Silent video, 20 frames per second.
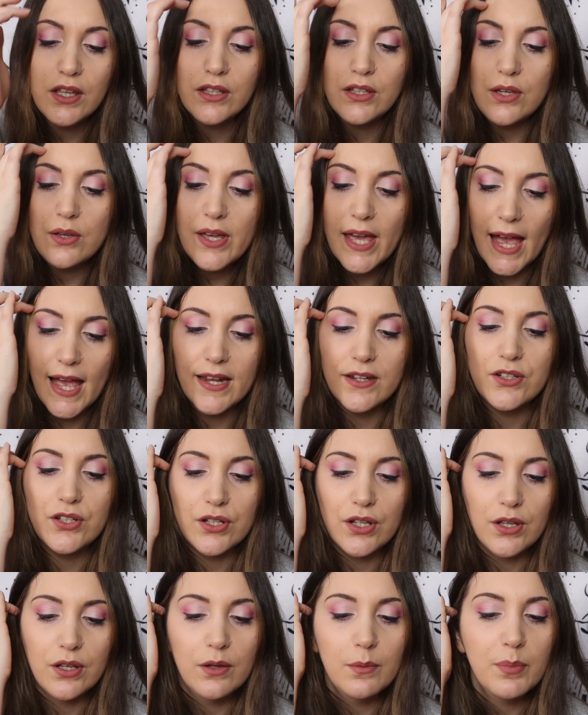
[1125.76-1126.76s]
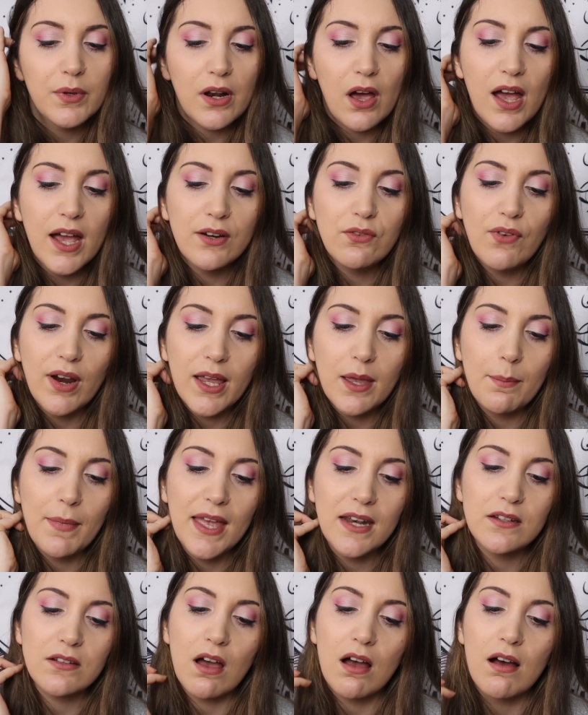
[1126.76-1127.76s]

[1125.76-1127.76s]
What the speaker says: You can do, but I'd recommend